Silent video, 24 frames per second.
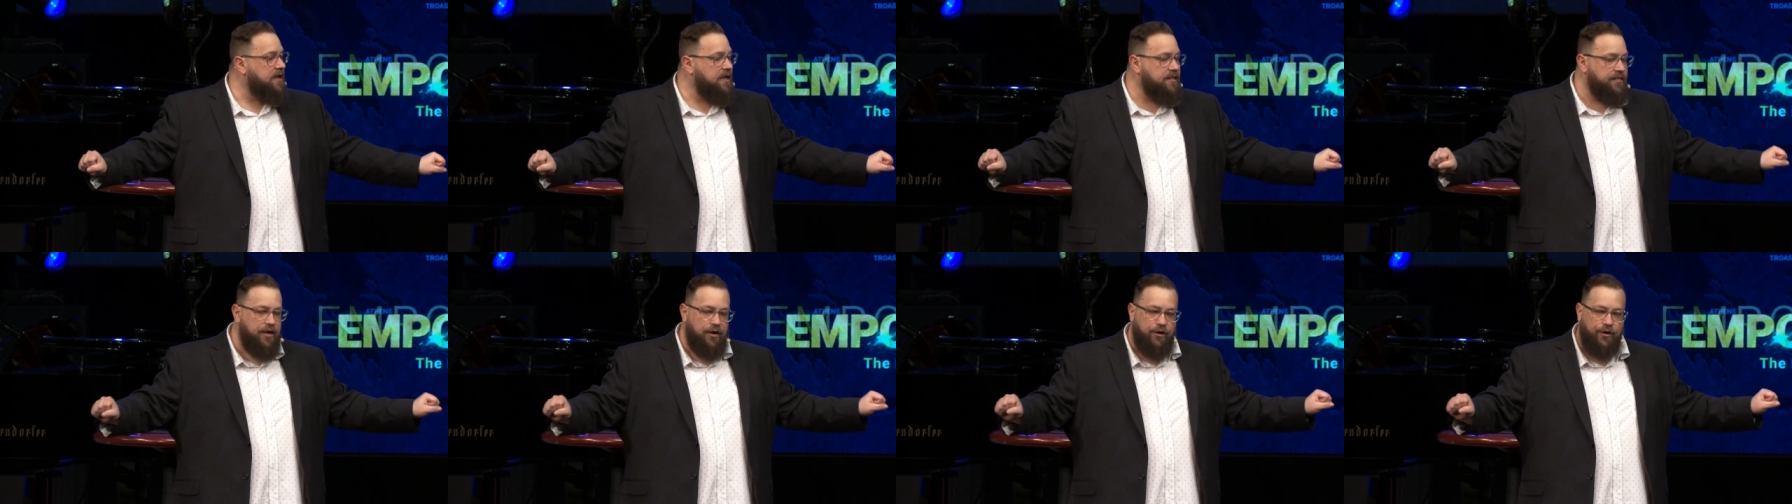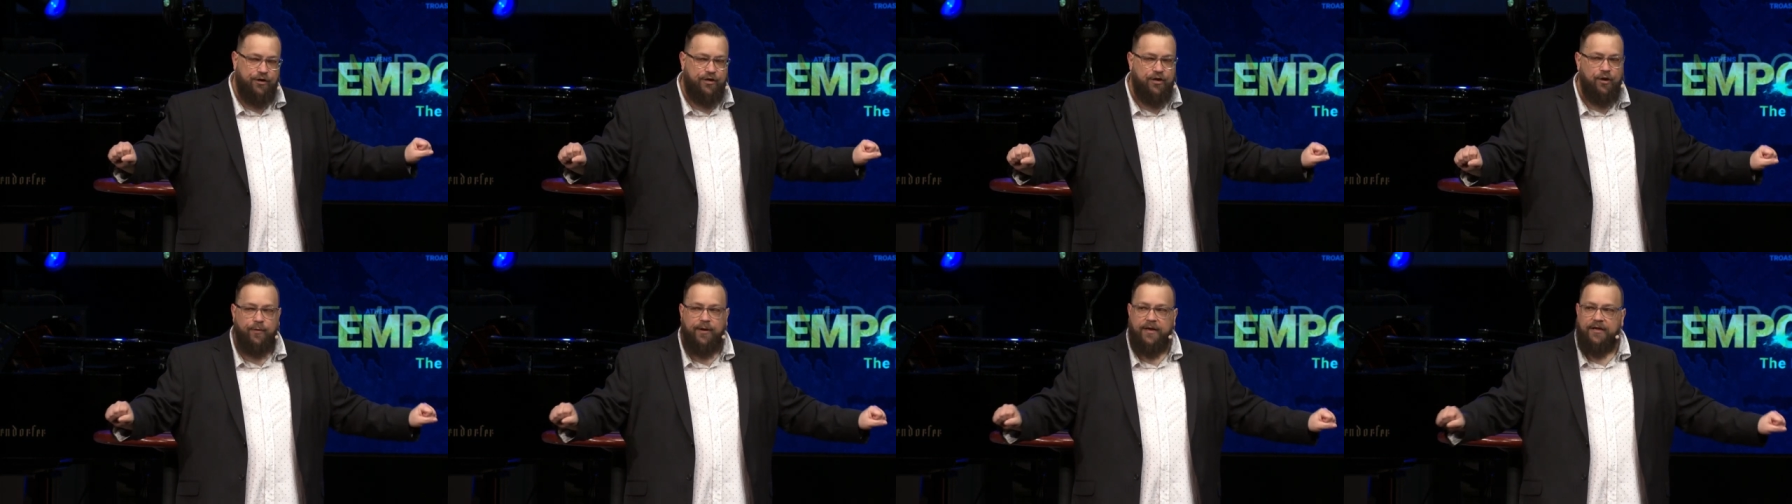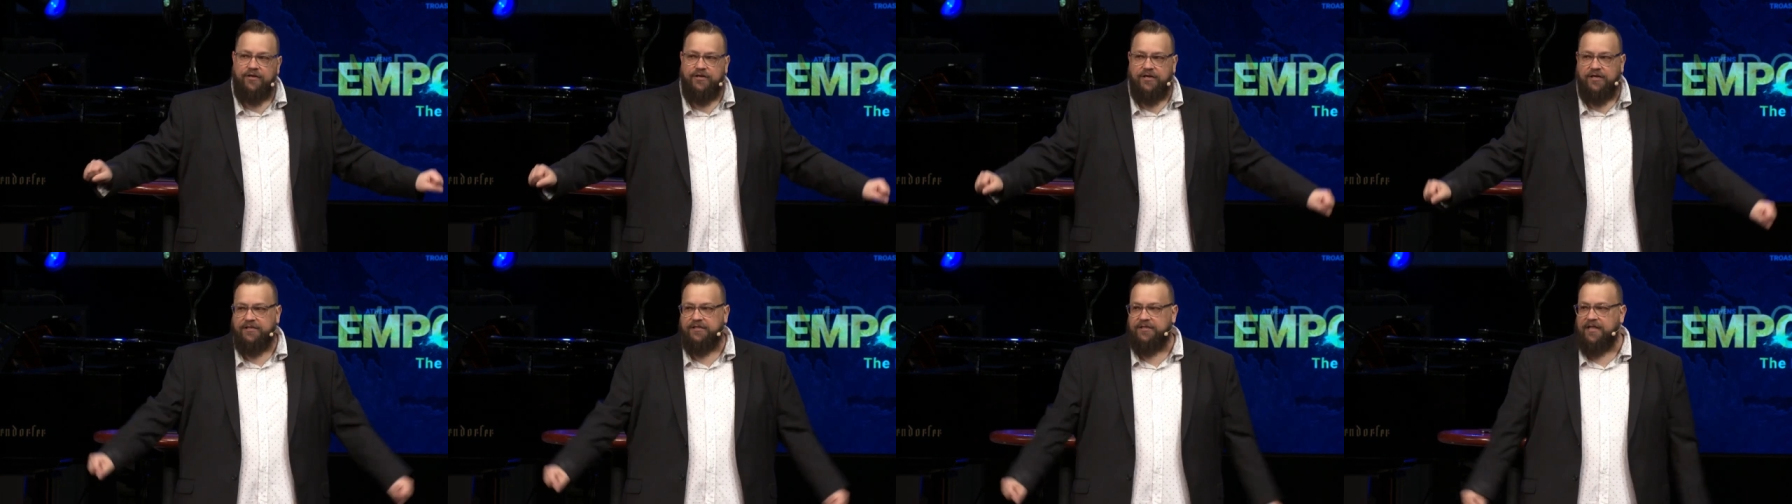that are doing
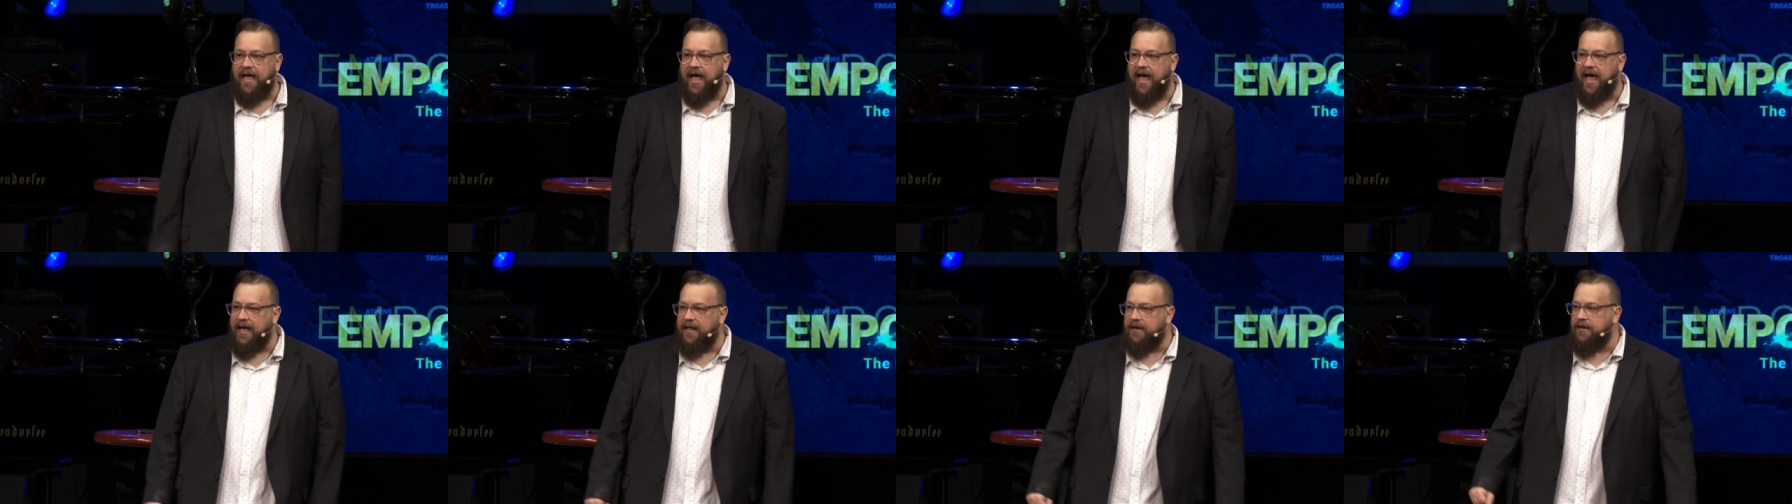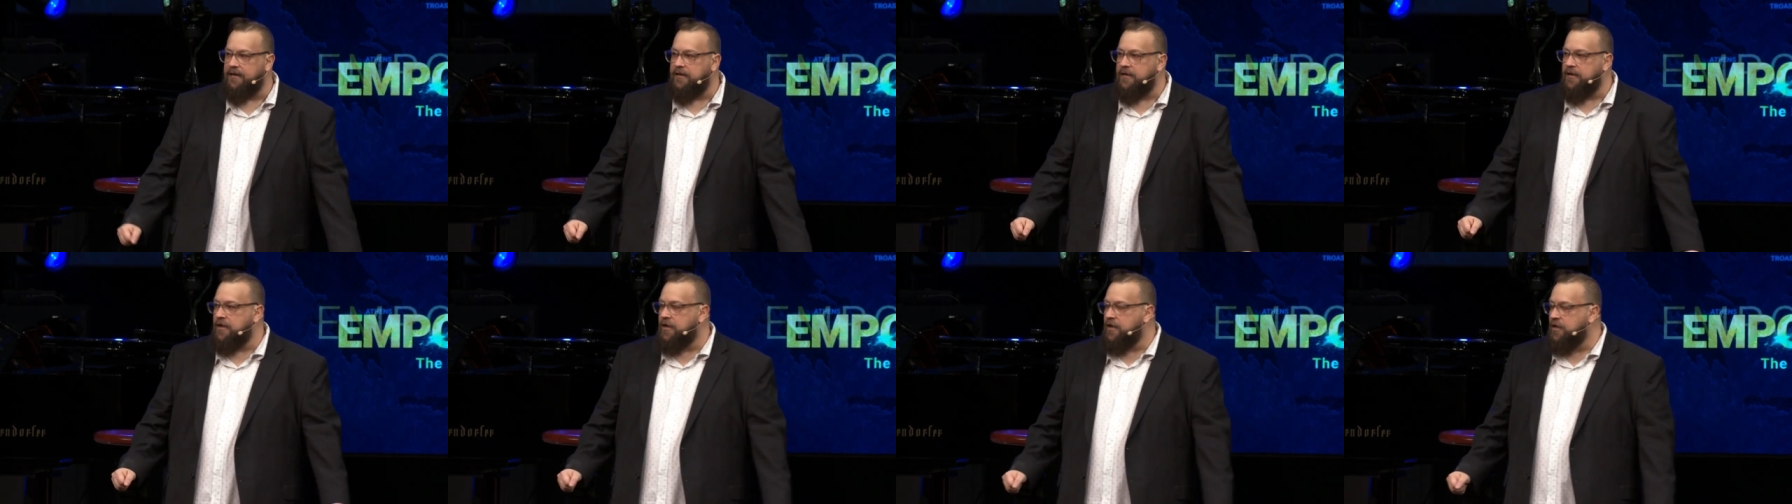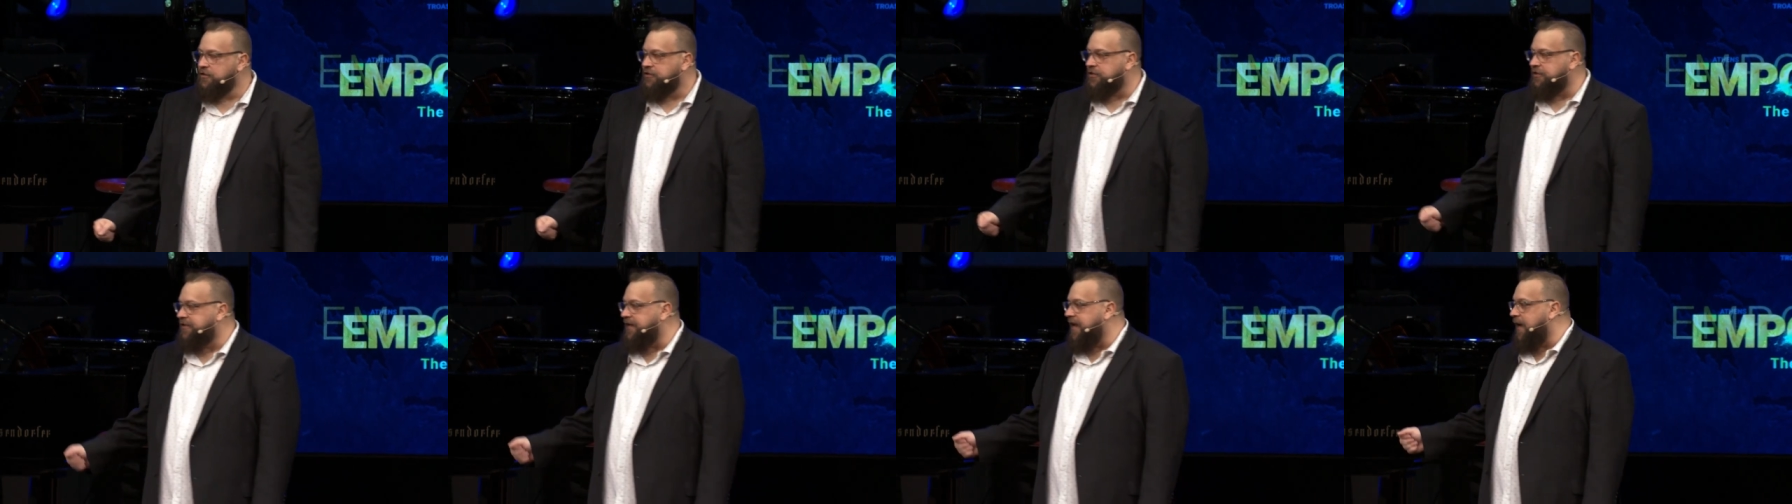just that.
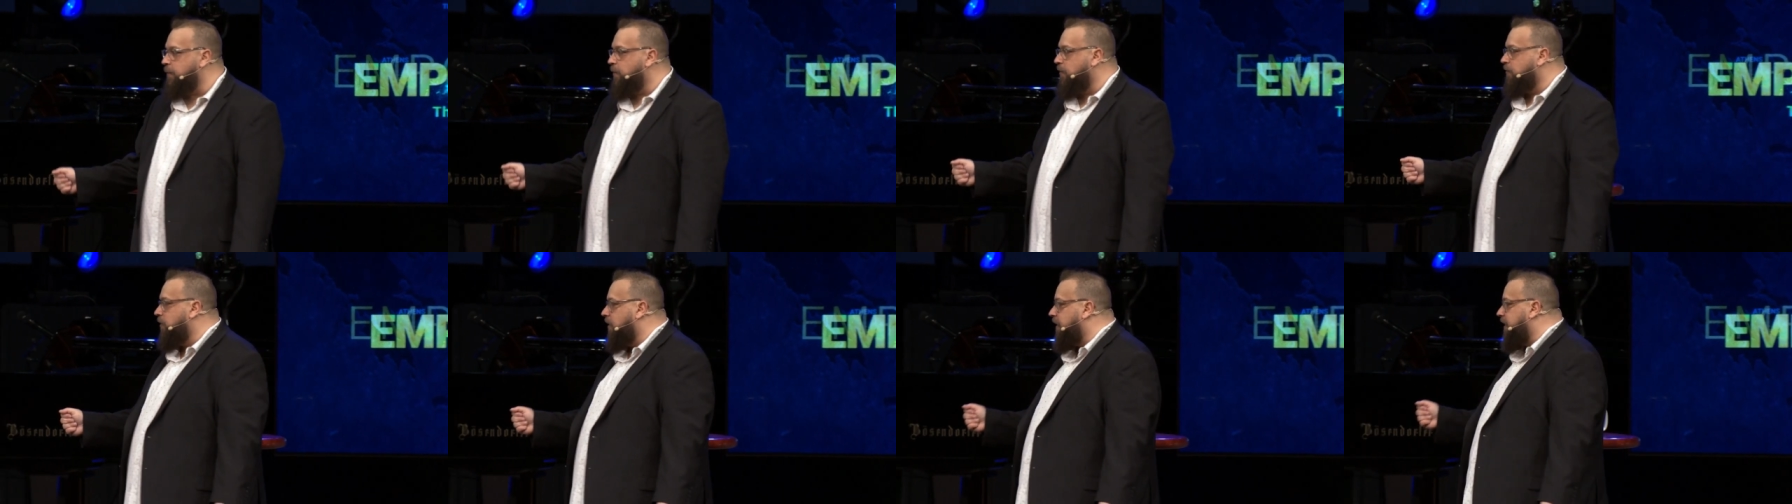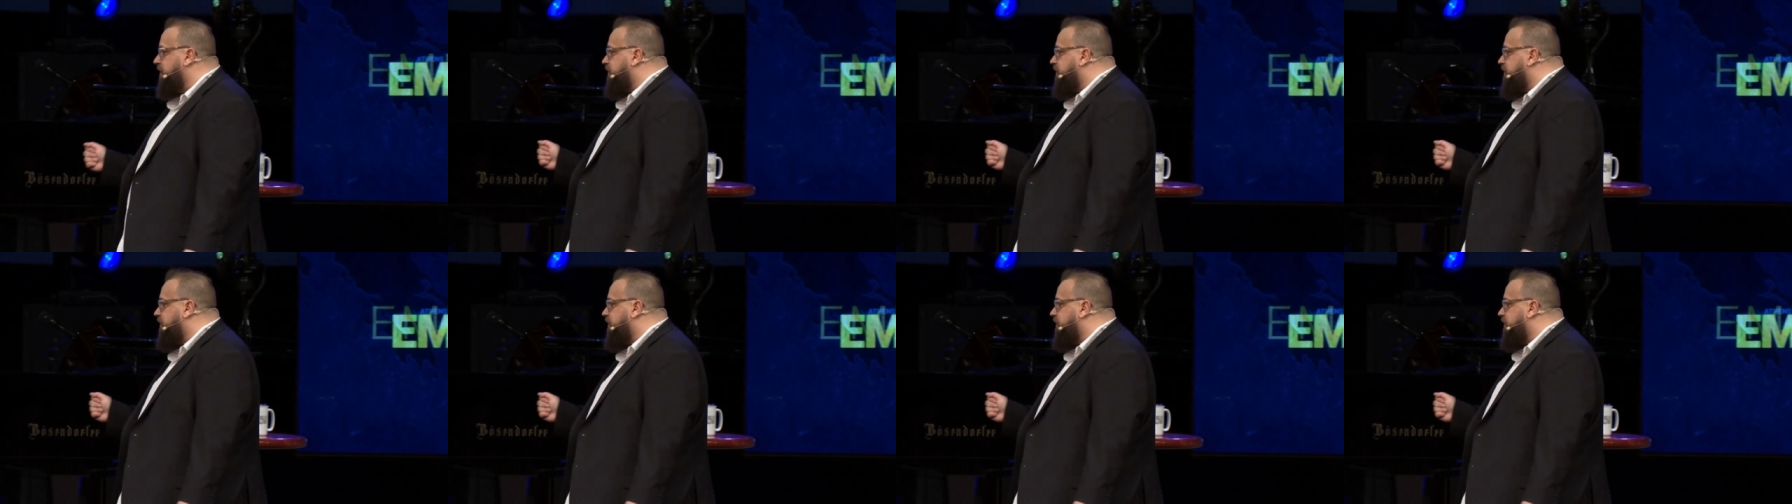So today we're really